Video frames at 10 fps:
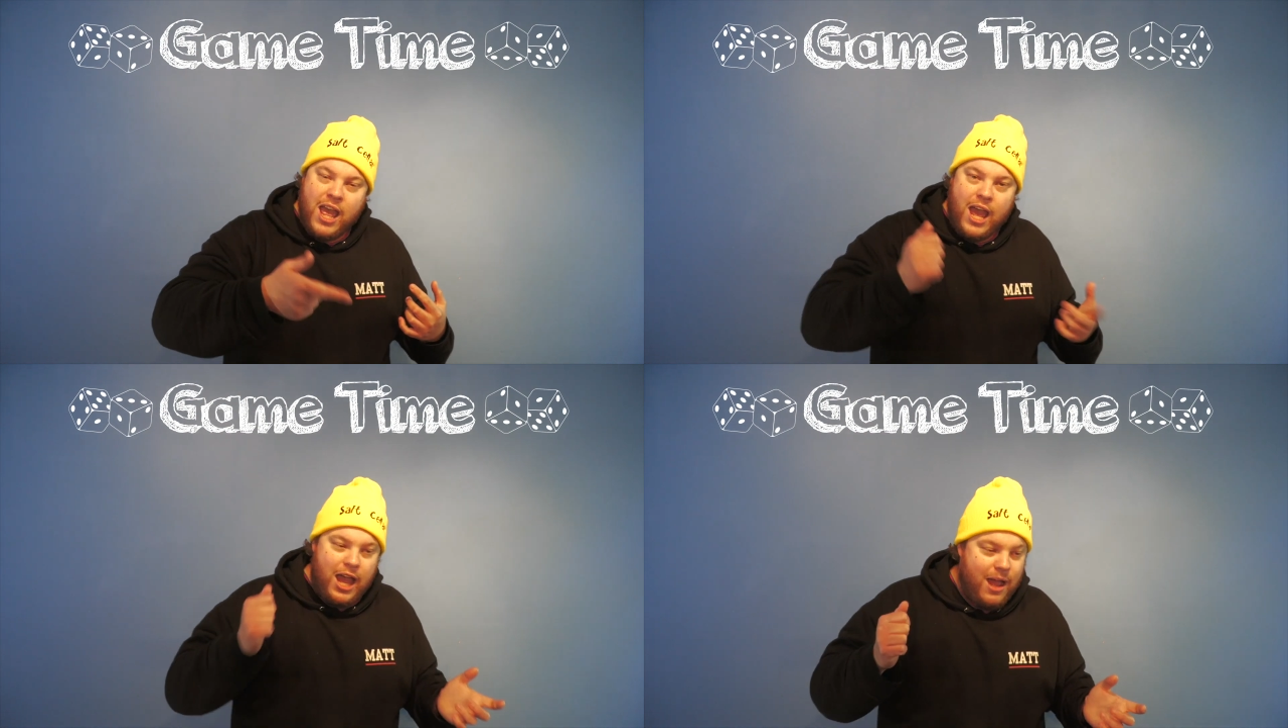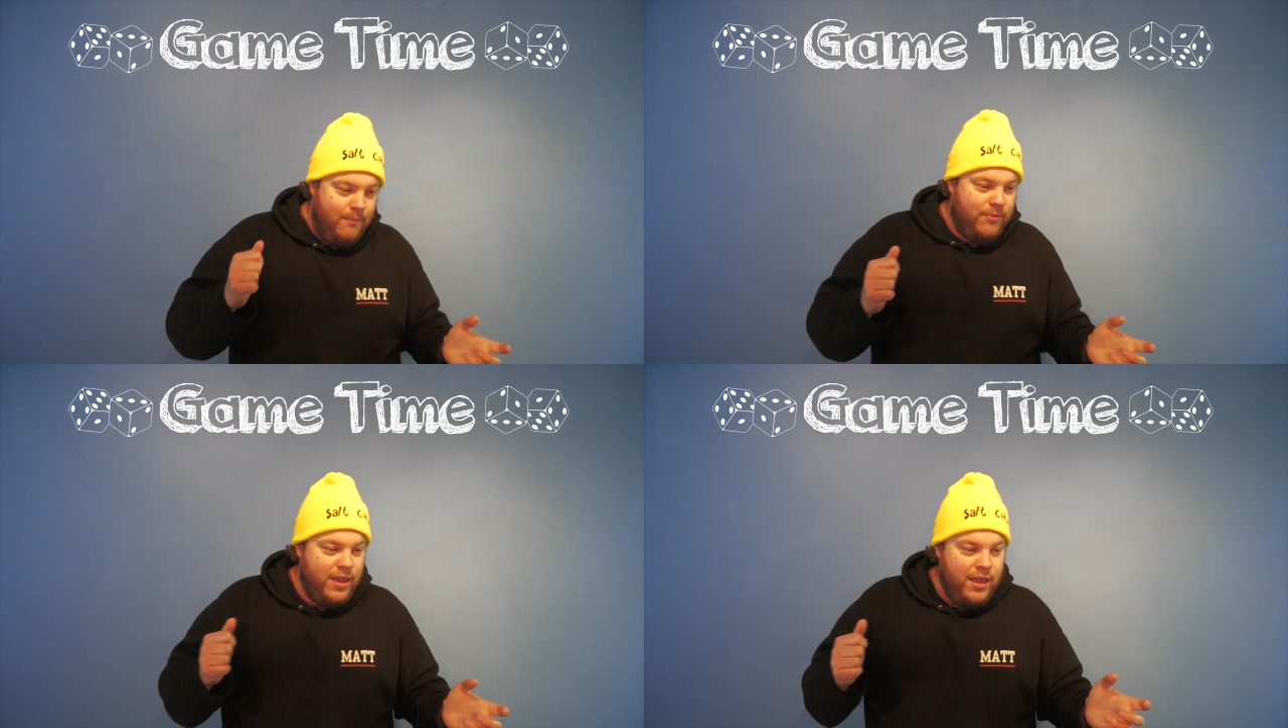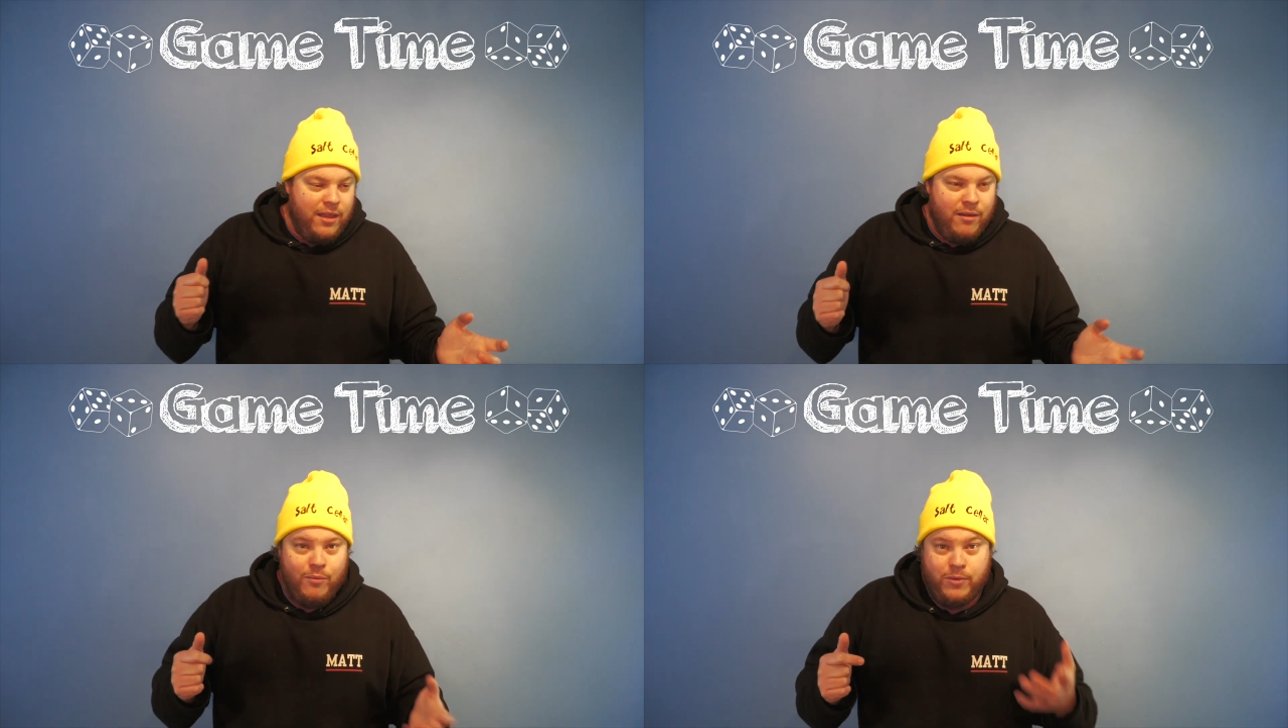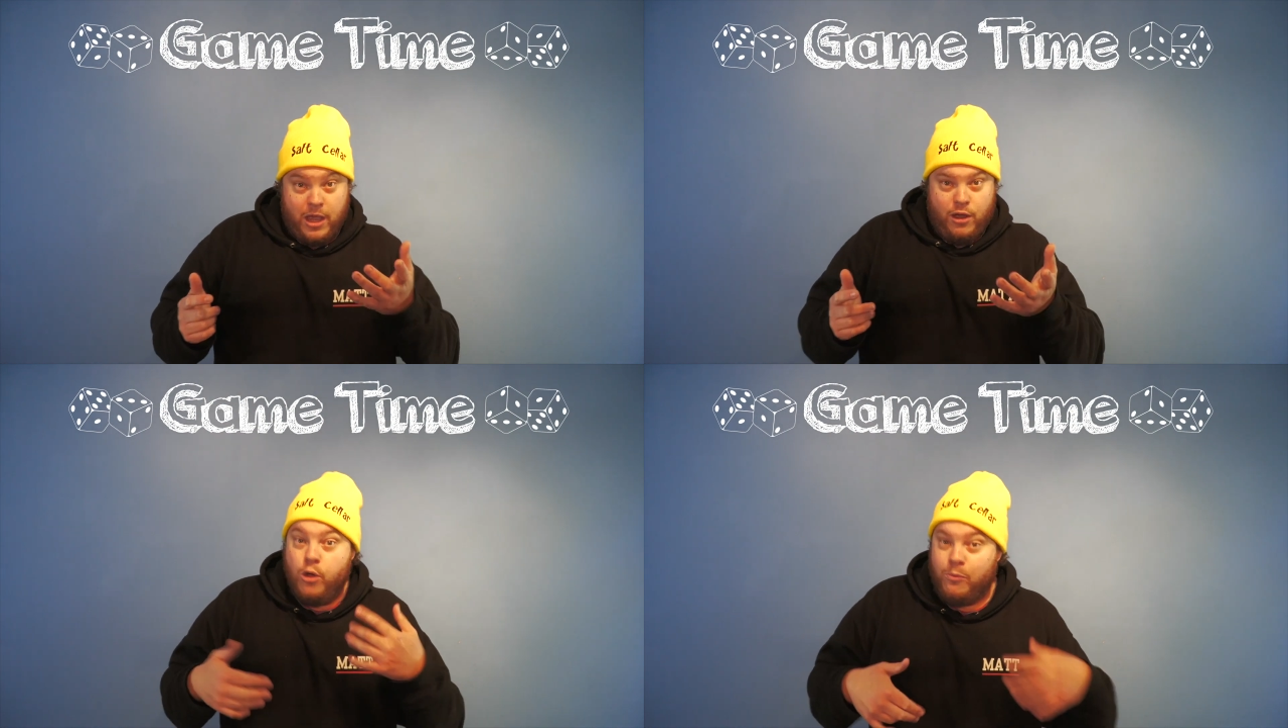
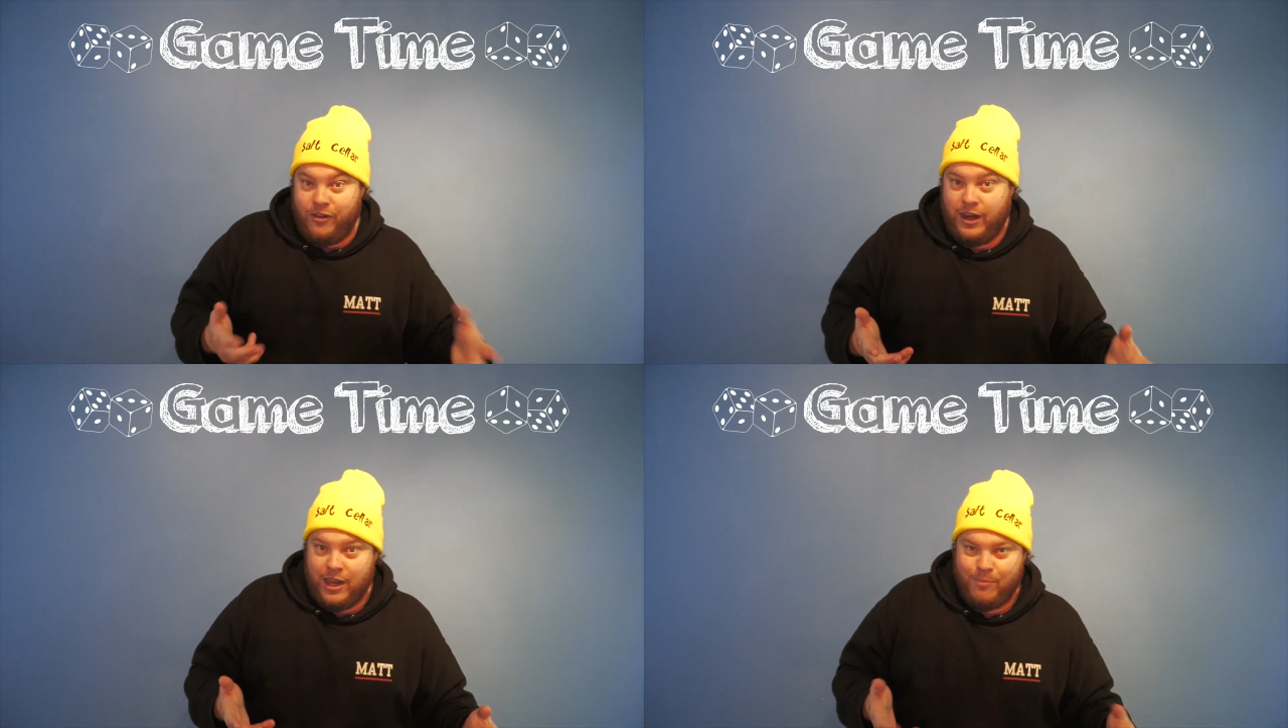Yeah, hopefully.